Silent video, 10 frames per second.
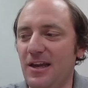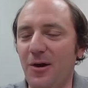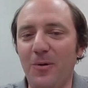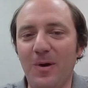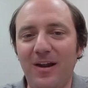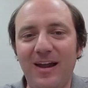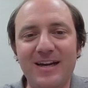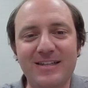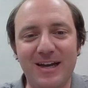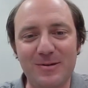a
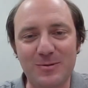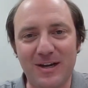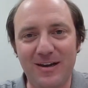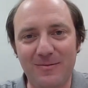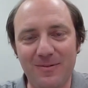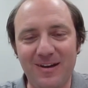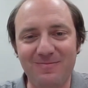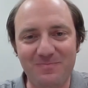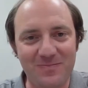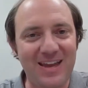lot of times when I'm
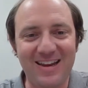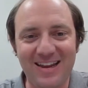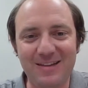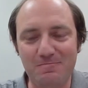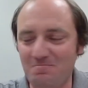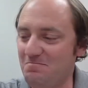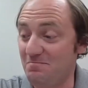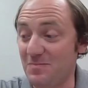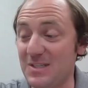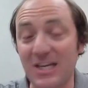
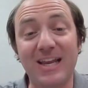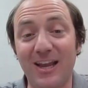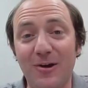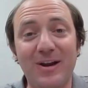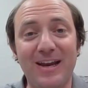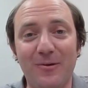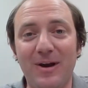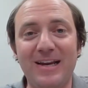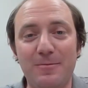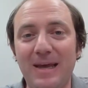sitting here getting
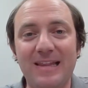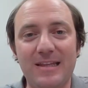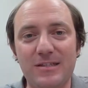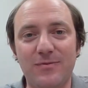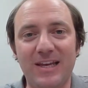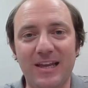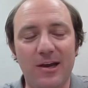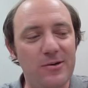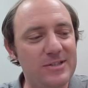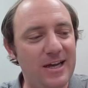ready to make these
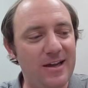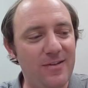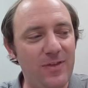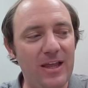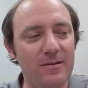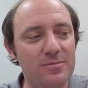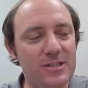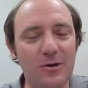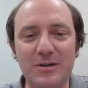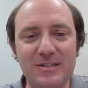videos, I think
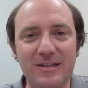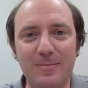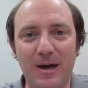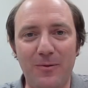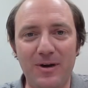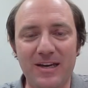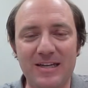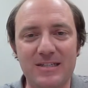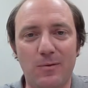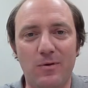seriously about what
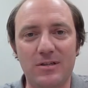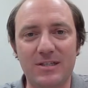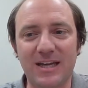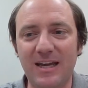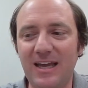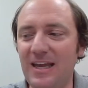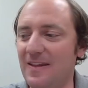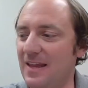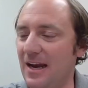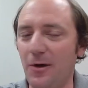it is I want to say,
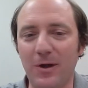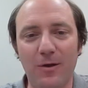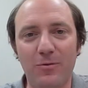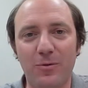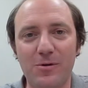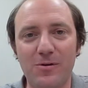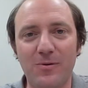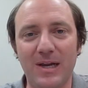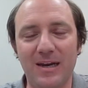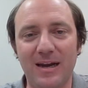and then I'll go
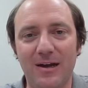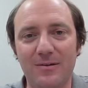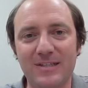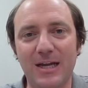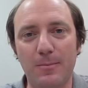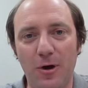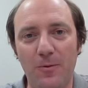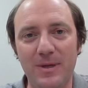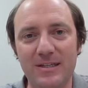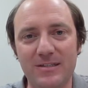through and I'll take a
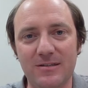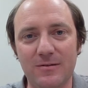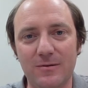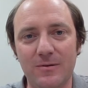moment to